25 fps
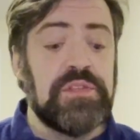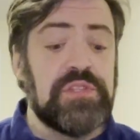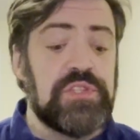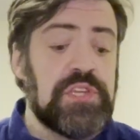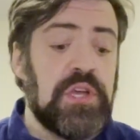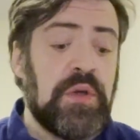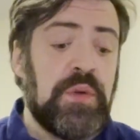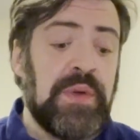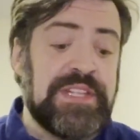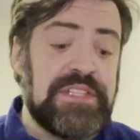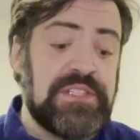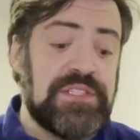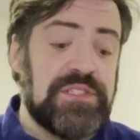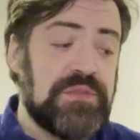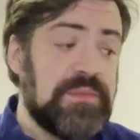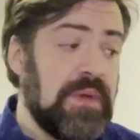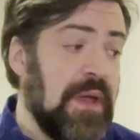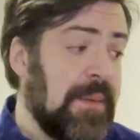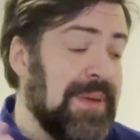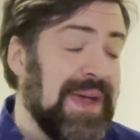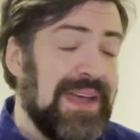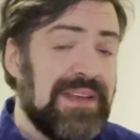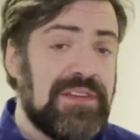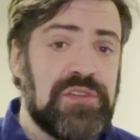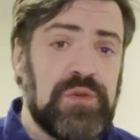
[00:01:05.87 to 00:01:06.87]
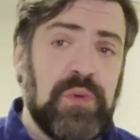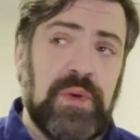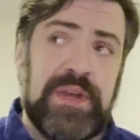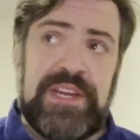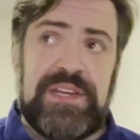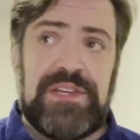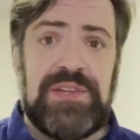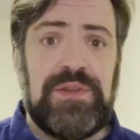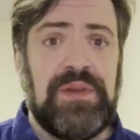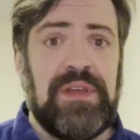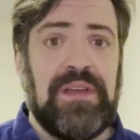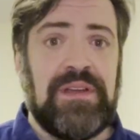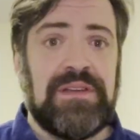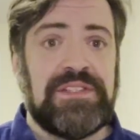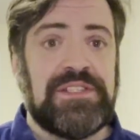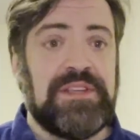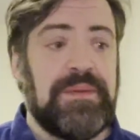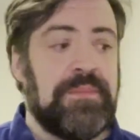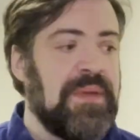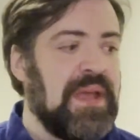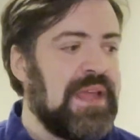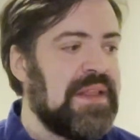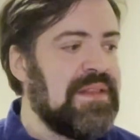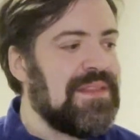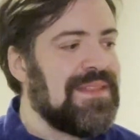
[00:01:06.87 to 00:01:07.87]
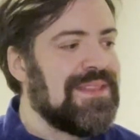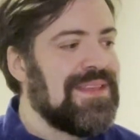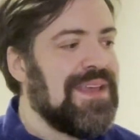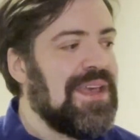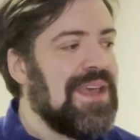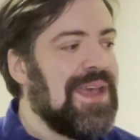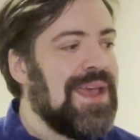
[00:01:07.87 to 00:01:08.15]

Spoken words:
So it's about $22 a month.